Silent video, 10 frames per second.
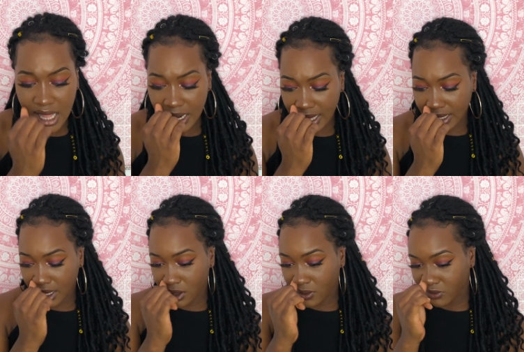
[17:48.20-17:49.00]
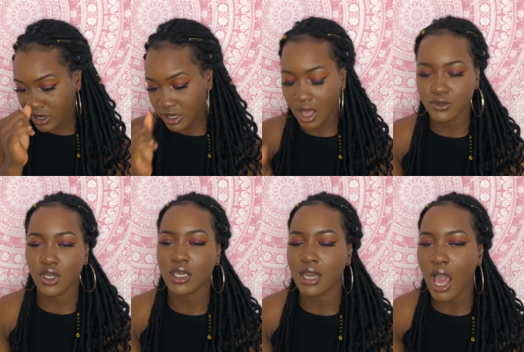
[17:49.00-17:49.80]
Like, get over it. No, I'm
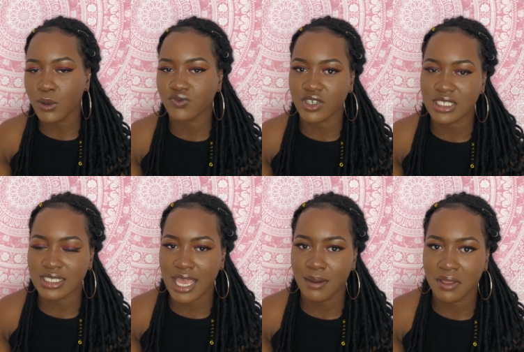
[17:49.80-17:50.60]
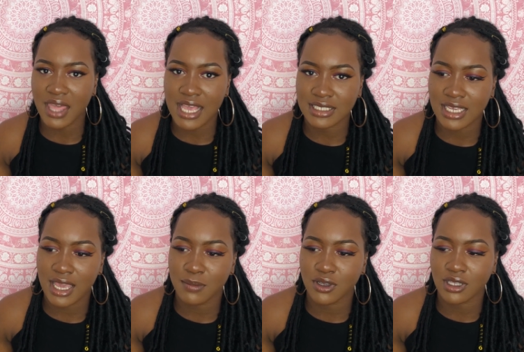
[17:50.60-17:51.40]
joking. I was really scared about the
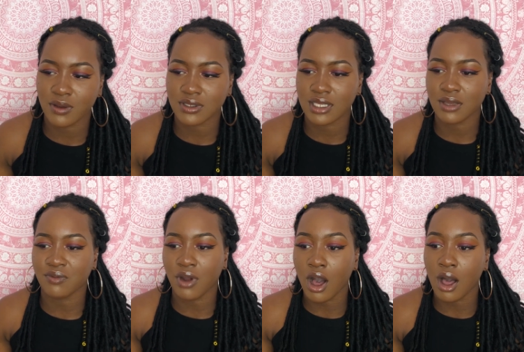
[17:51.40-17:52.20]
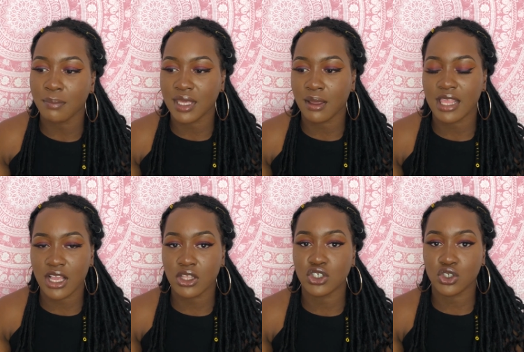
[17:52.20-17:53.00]
essay because I was thinking, rah, me and
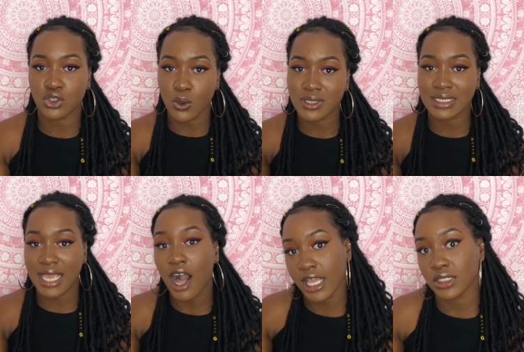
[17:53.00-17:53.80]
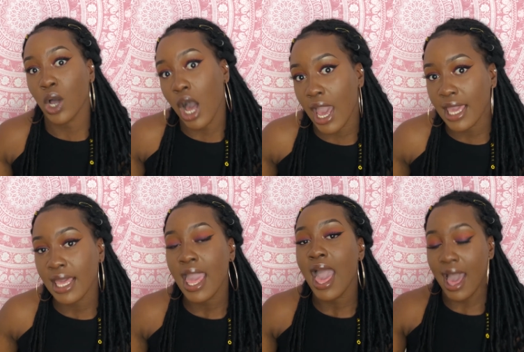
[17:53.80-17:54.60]
English don't see eye to eye
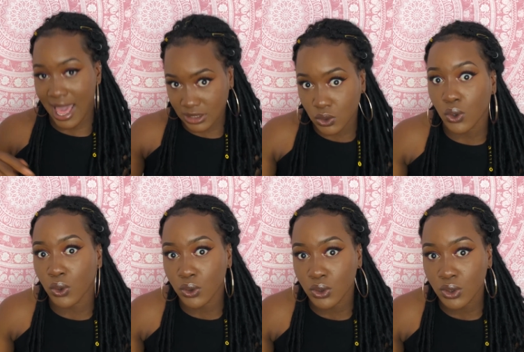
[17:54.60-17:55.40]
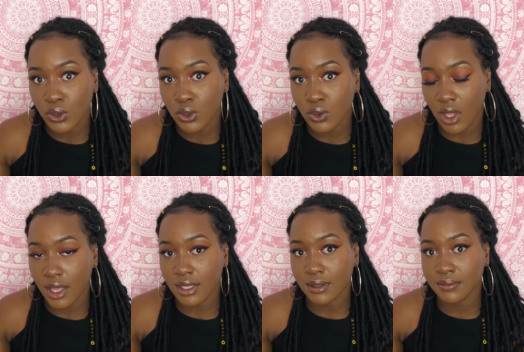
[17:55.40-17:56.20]
at all.
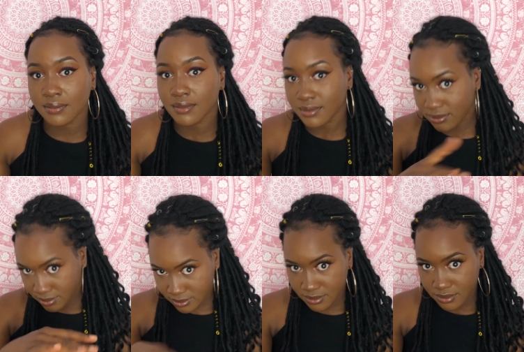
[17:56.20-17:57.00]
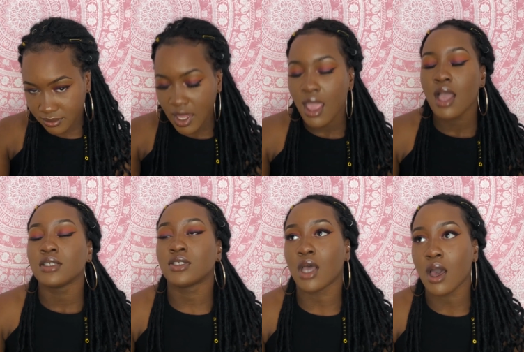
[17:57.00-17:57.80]
Like,
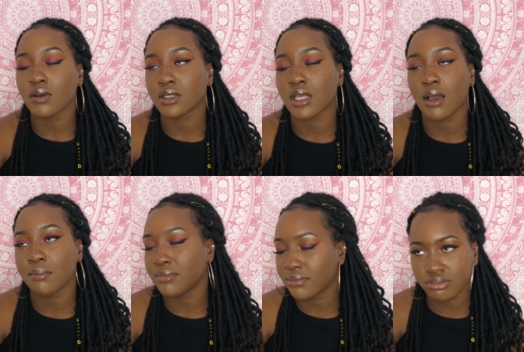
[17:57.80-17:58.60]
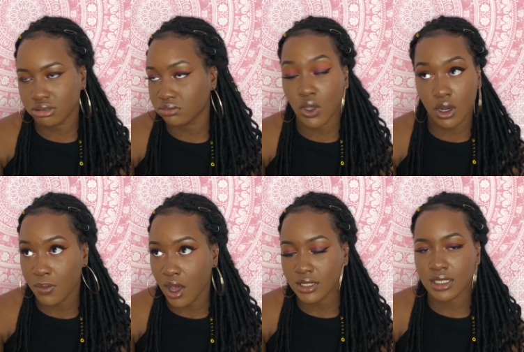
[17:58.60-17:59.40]
so I was just like, I'm not gonna
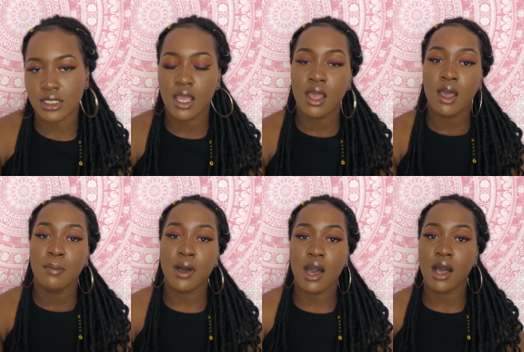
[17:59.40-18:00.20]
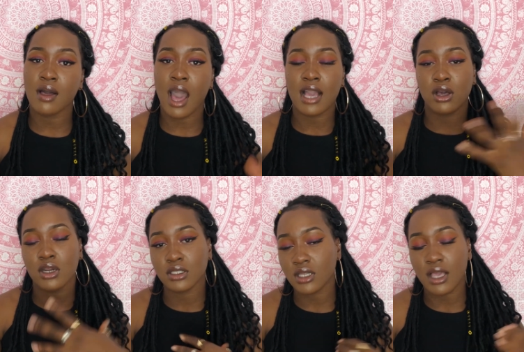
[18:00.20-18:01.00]
pass this. But I
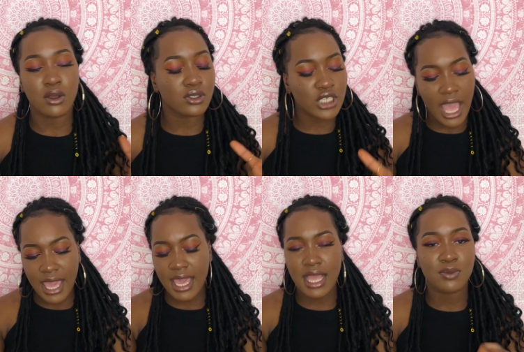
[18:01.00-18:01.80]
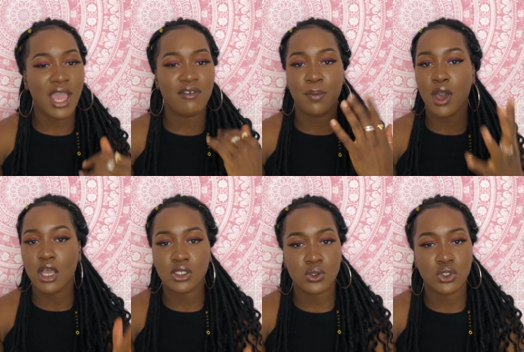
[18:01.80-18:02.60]
got chatting, we have a
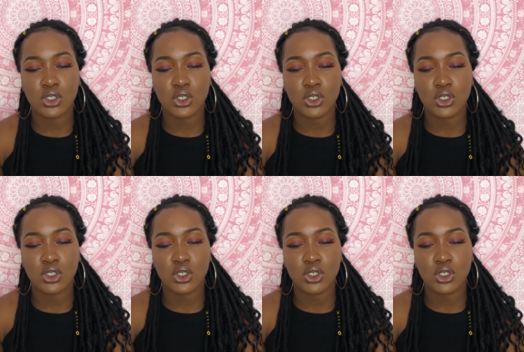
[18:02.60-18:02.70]
personal